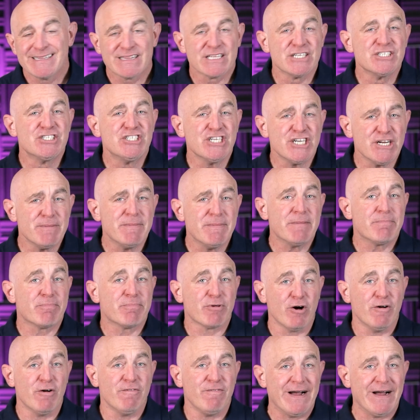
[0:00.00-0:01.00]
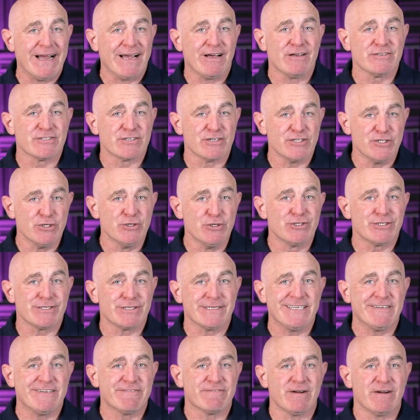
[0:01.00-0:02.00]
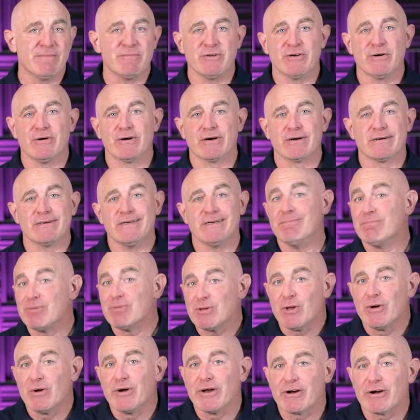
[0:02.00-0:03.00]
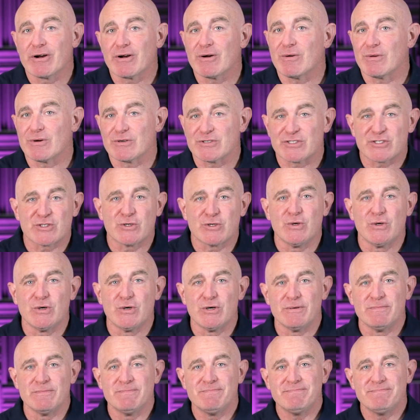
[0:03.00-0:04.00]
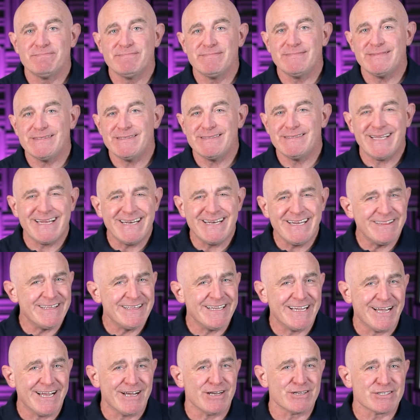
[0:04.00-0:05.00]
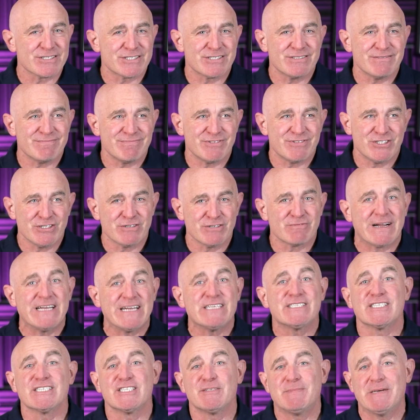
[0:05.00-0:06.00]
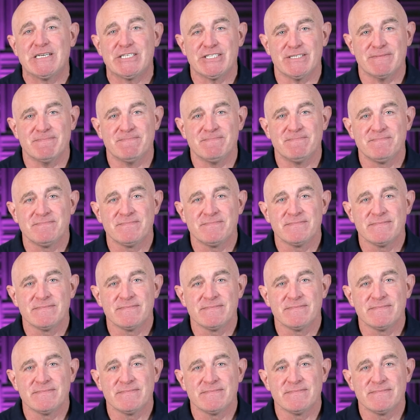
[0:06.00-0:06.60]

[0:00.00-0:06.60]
Legitimate profiles are usually from your employer or school. Anything else should raise suspicion.